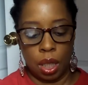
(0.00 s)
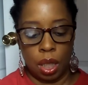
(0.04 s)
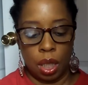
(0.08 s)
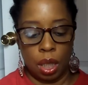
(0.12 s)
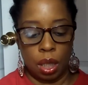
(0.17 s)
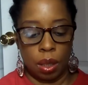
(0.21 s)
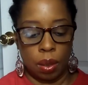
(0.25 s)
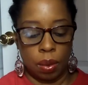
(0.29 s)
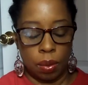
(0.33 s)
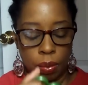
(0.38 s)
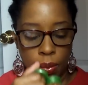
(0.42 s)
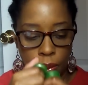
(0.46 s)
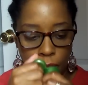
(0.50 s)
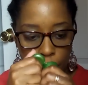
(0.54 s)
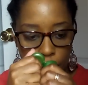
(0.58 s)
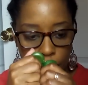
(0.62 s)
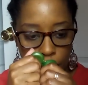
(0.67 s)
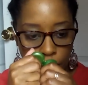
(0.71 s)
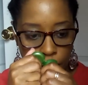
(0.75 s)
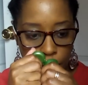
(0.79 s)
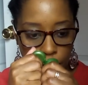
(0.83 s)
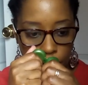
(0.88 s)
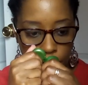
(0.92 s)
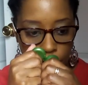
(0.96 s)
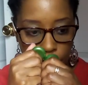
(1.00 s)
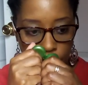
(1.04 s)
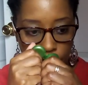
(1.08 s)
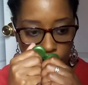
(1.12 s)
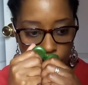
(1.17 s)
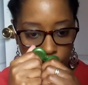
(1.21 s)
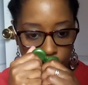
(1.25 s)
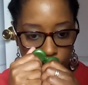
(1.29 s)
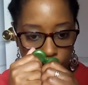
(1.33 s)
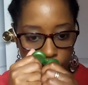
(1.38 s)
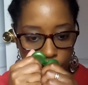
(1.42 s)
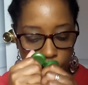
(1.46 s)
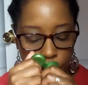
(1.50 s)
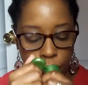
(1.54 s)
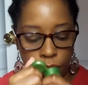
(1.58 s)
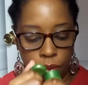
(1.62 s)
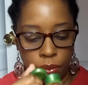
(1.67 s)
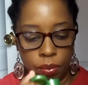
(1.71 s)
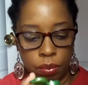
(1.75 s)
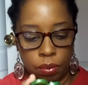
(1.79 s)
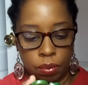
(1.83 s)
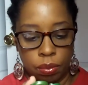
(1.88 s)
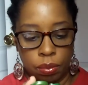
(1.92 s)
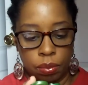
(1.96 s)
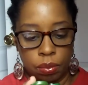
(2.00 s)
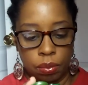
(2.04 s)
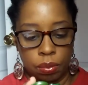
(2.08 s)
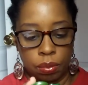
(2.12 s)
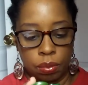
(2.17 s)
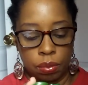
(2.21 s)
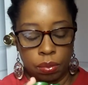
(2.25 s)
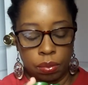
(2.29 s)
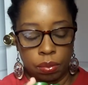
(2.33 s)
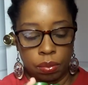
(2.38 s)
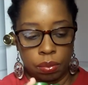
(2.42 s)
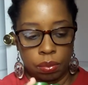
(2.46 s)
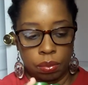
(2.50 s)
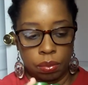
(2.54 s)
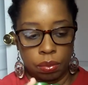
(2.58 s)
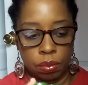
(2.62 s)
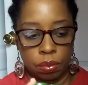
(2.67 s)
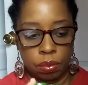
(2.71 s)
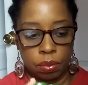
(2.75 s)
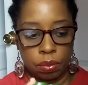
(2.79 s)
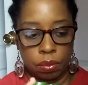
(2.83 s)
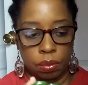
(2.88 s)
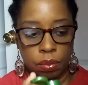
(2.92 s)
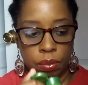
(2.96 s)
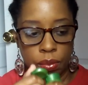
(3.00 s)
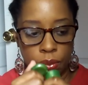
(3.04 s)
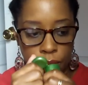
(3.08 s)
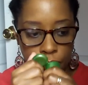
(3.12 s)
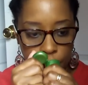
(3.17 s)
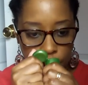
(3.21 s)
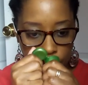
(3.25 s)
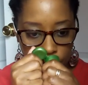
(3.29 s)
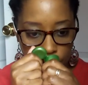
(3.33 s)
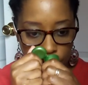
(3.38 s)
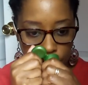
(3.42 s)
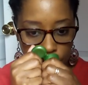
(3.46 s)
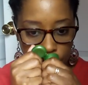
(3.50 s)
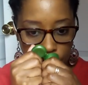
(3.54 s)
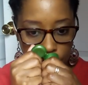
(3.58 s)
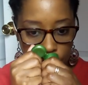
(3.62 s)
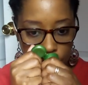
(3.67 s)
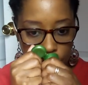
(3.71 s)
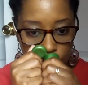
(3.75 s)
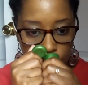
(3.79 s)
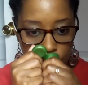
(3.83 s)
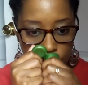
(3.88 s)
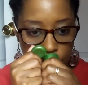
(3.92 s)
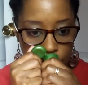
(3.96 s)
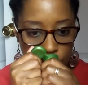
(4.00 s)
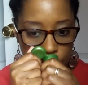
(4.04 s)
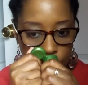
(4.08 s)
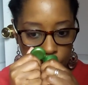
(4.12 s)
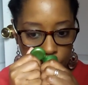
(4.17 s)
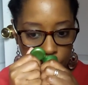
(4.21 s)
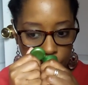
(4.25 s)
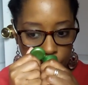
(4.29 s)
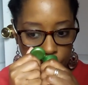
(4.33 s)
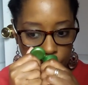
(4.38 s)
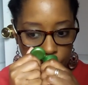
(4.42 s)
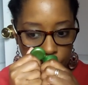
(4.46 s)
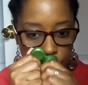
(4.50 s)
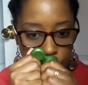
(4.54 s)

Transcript: Nobody speaks.